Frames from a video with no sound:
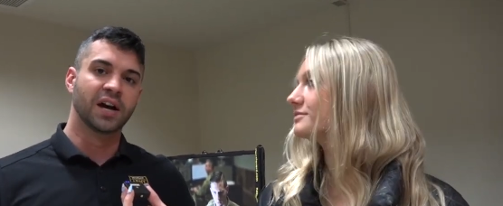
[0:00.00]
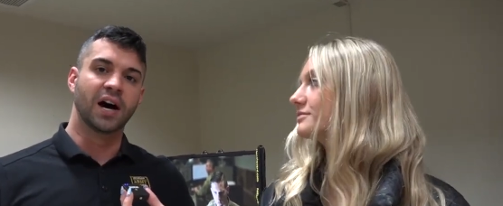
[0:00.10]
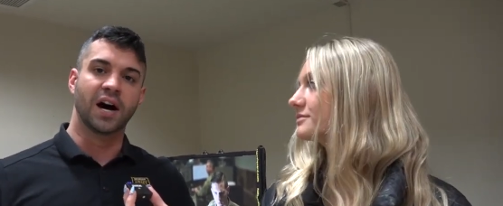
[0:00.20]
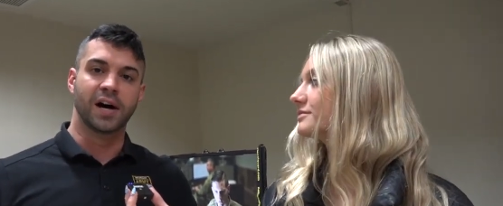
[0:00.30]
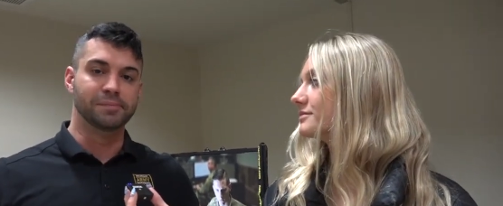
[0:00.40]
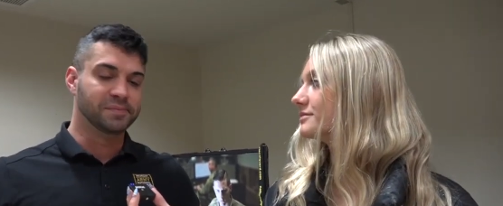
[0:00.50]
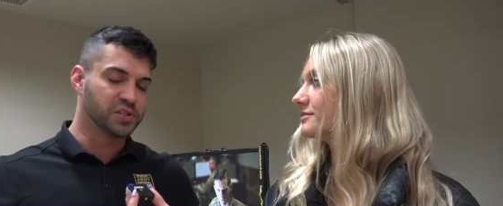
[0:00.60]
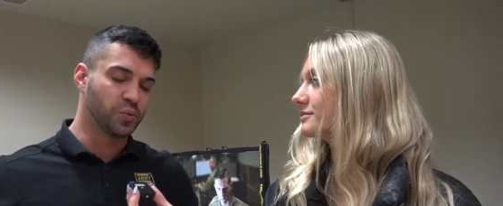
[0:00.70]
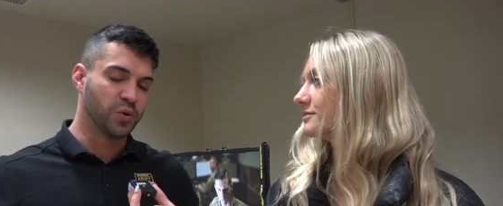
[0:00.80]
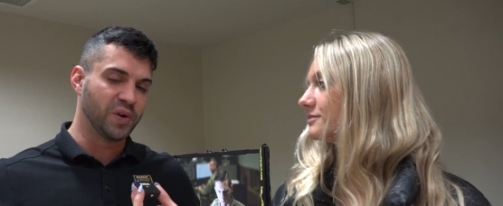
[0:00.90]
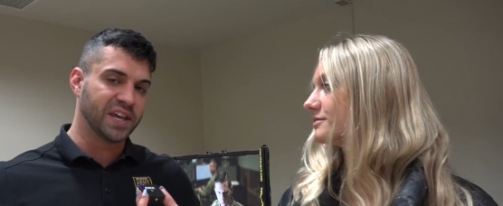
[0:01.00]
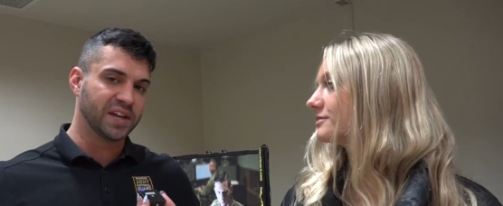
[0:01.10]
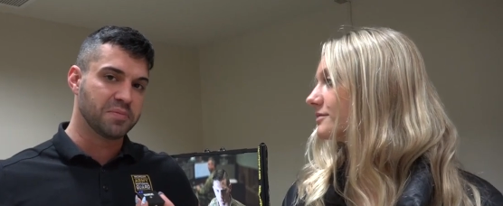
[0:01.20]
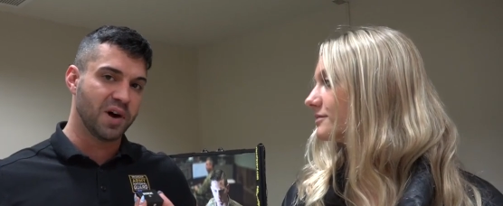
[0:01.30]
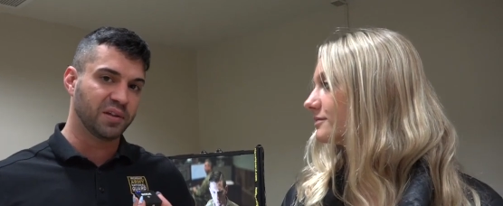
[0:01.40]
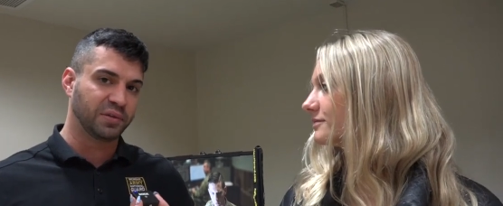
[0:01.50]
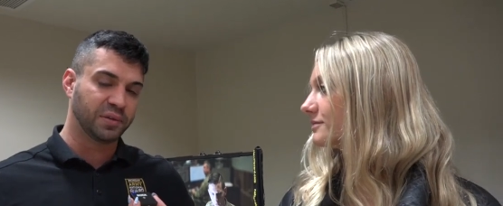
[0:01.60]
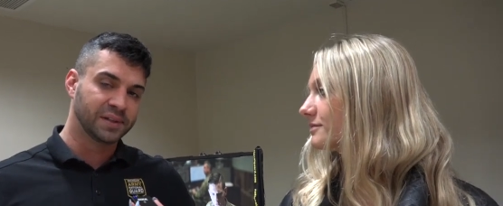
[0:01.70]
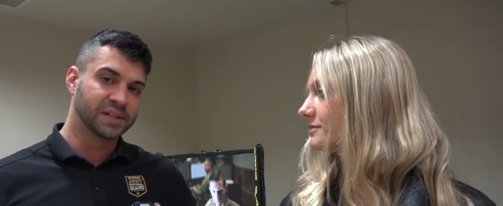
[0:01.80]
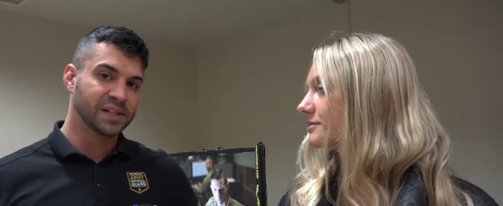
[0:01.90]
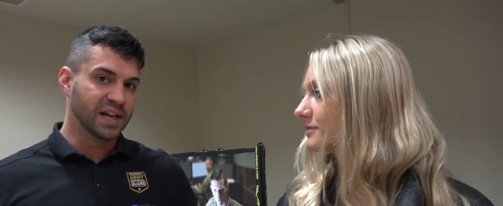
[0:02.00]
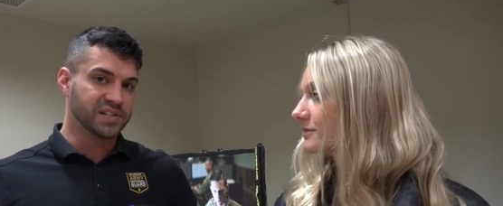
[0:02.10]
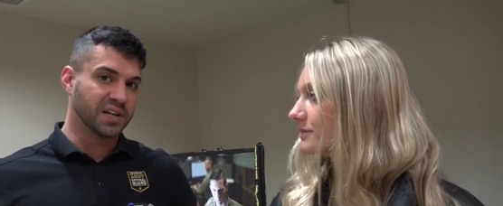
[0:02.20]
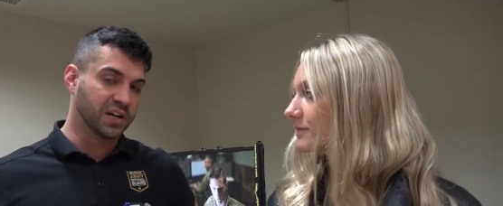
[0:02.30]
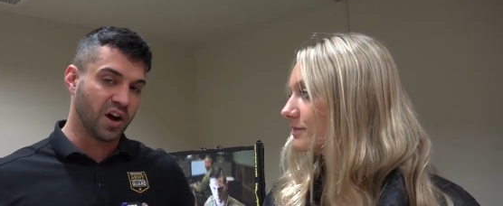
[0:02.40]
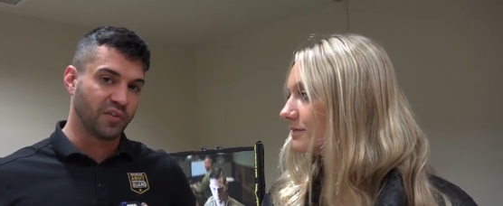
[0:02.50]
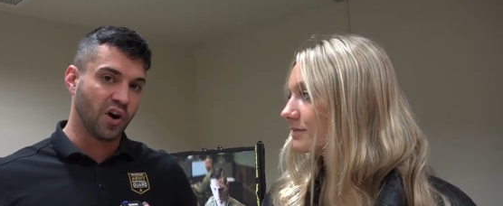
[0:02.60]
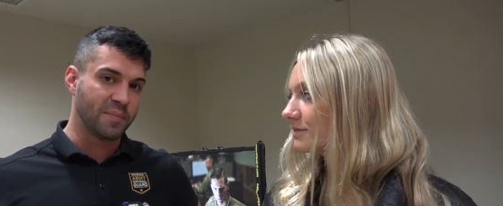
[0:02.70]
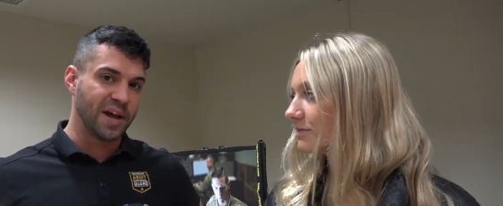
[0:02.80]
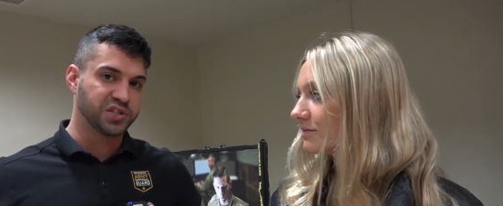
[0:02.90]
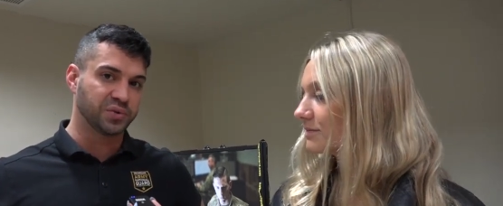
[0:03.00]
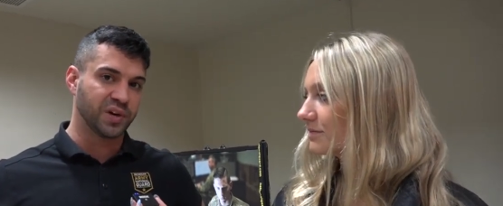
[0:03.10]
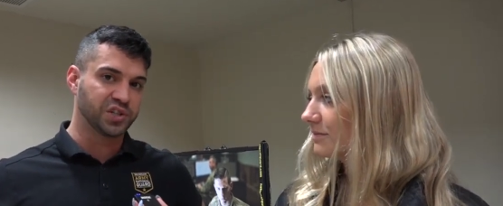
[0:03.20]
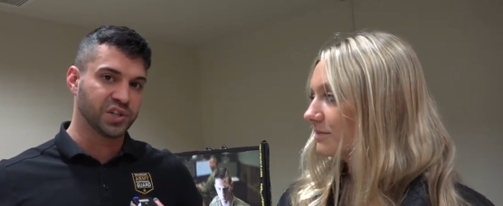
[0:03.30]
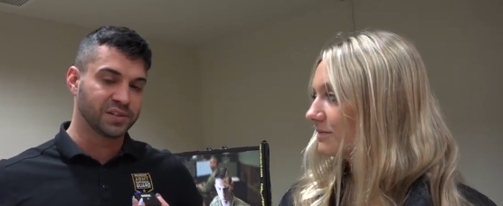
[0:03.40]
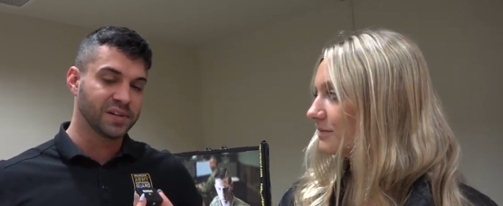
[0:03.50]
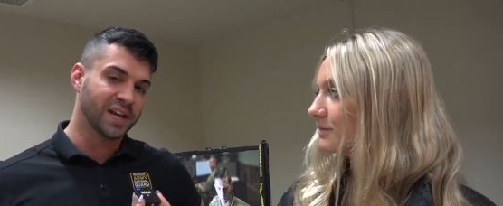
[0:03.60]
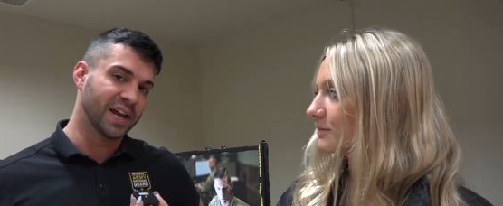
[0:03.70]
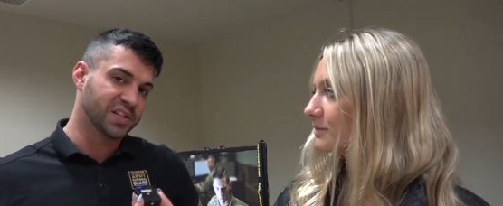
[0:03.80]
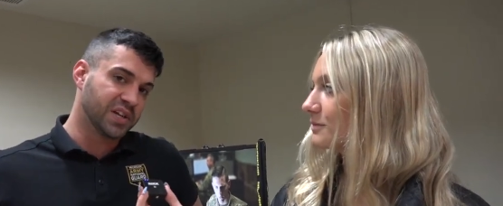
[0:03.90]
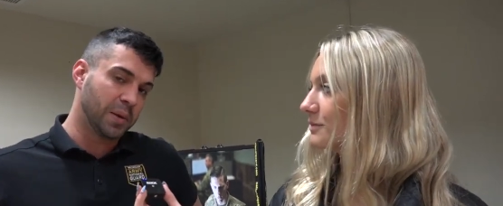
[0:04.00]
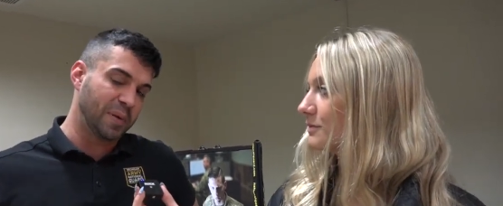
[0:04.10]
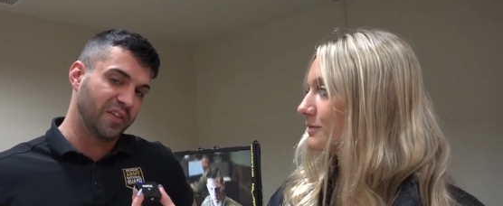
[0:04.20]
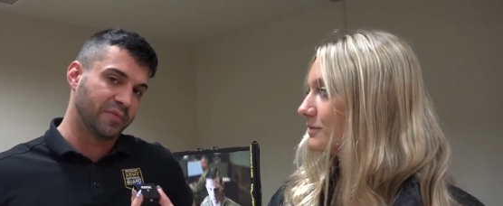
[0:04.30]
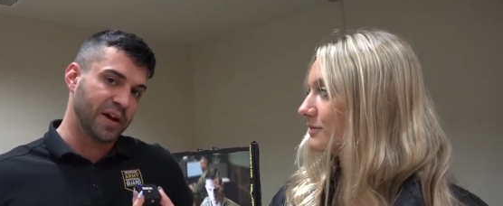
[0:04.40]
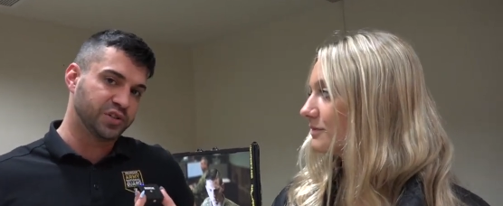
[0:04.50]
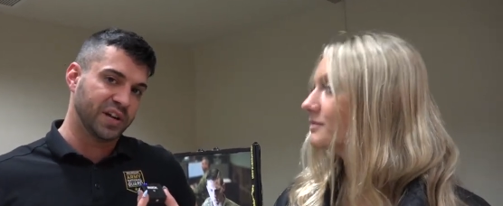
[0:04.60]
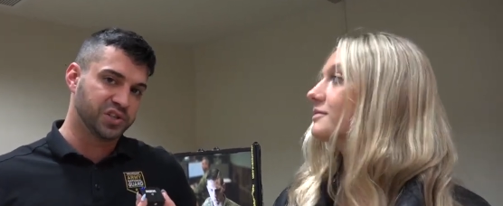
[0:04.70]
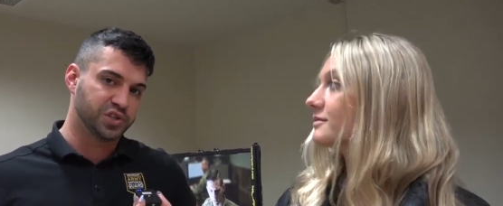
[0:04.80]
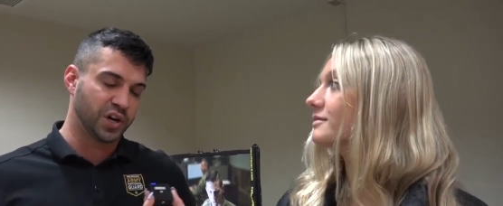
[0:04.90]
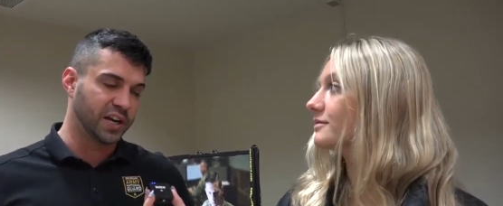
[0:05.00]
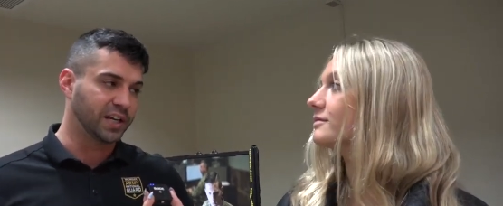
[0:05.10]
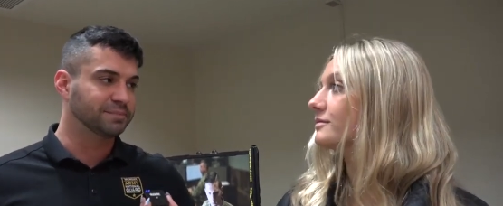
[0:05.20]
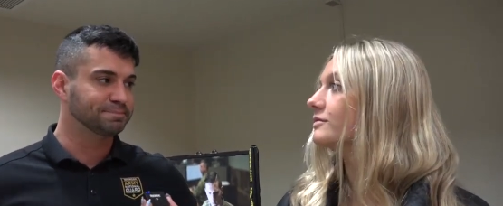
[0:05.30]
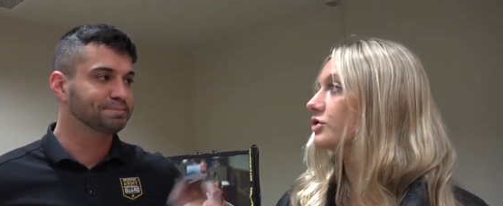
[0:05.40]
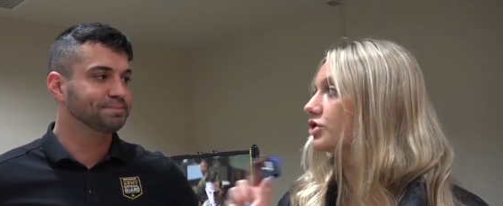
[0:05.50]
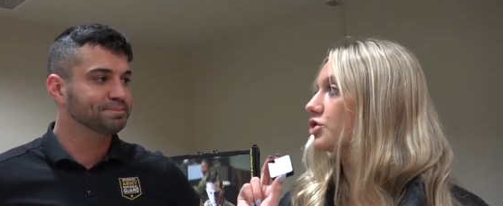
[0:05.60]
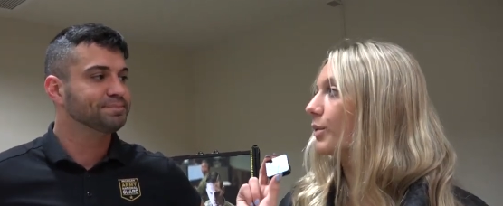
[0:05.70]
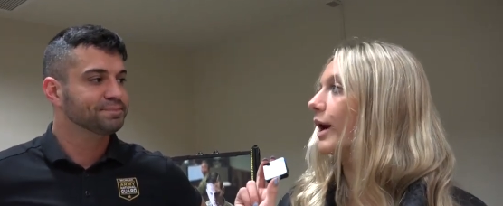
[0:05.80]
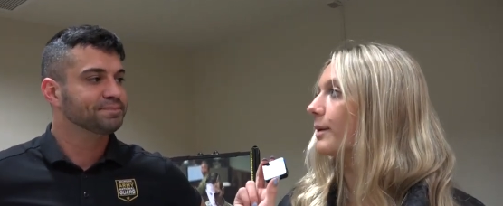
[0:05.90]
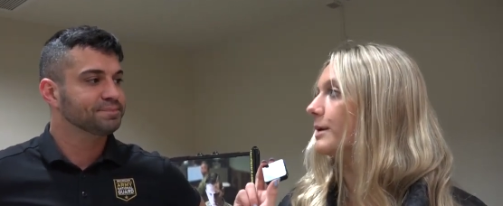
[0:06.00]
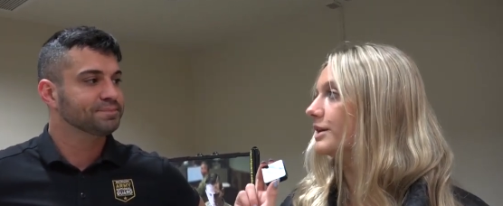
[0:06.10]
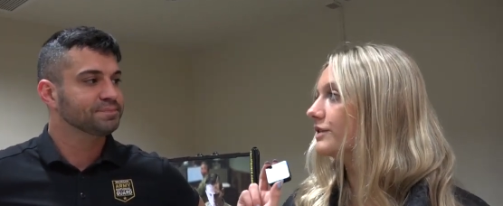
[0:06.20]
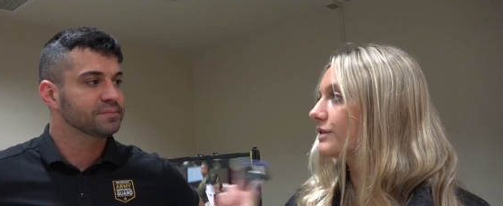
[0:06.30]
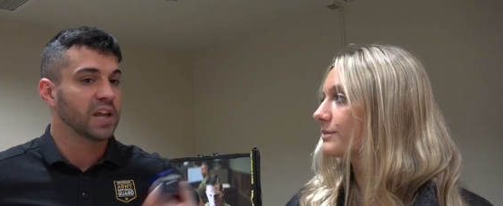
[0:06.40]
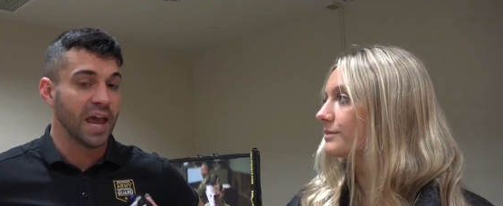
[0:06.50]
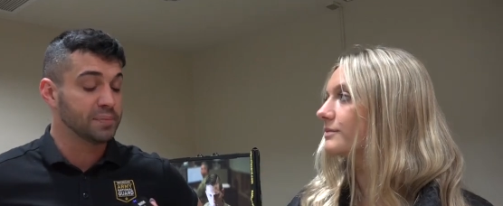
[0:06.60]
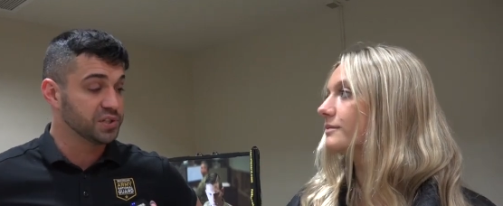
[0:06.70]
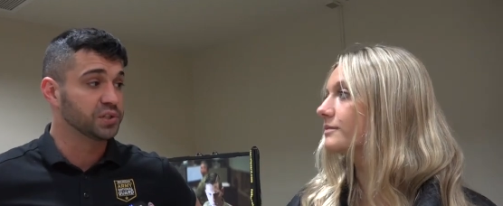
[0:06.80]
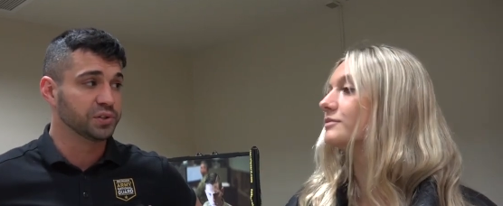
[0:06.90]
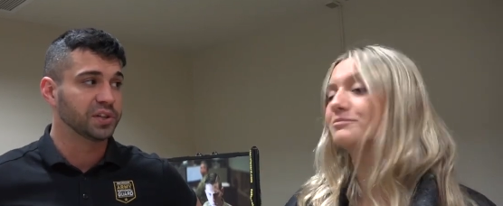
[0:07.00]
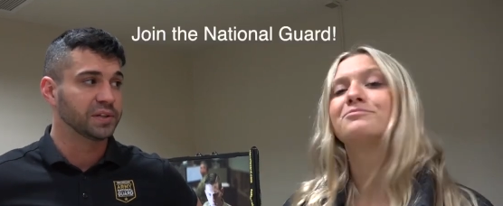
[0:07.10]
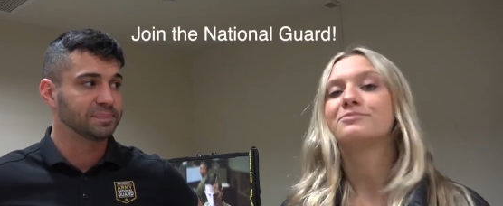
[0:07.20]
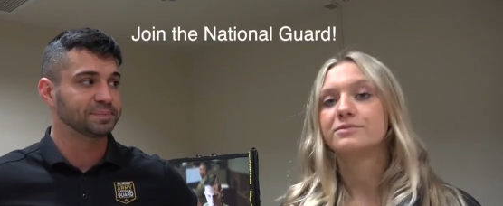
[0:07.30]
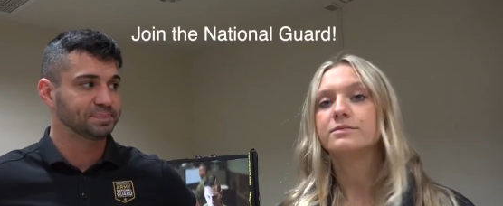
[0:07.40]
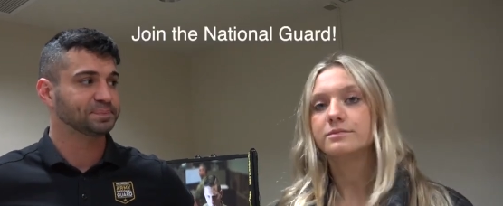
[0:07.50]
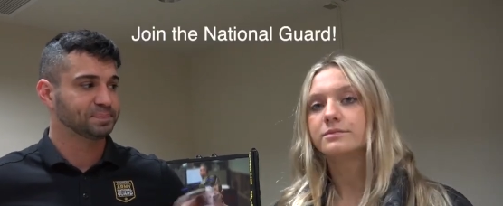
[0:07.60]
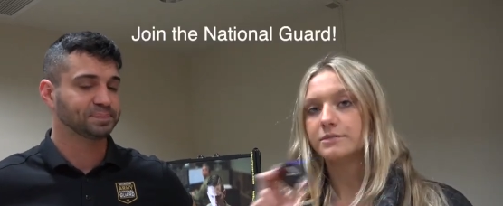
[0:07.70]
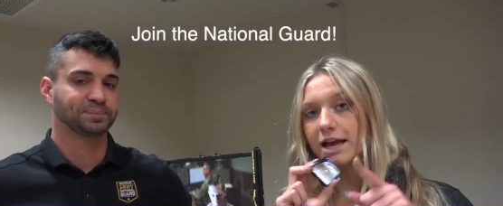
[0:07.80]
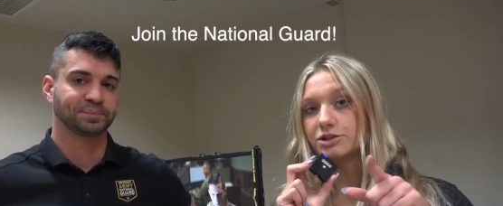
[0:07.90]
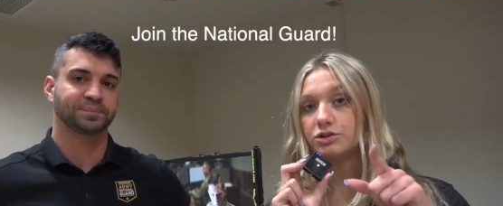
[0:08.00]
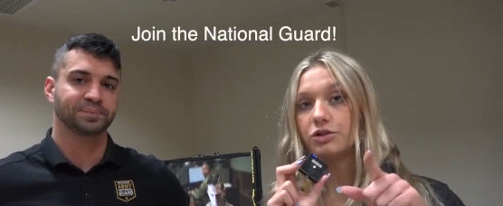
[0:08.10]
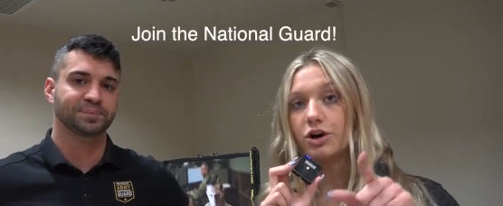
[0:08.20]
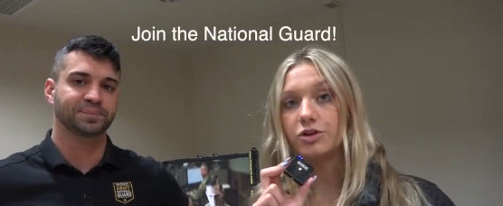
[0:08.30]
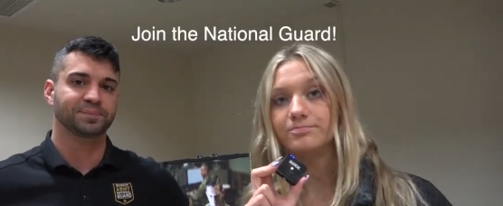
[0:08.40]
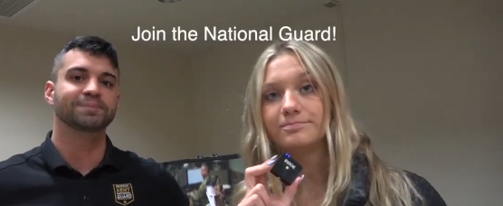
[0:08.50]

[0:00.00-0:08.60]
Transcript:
Speaker 1: Um, it's one weekend a month. It's going to cover all my tuition, and it's going to pay for my trades training. So you recommend? Absolutely. National Guard.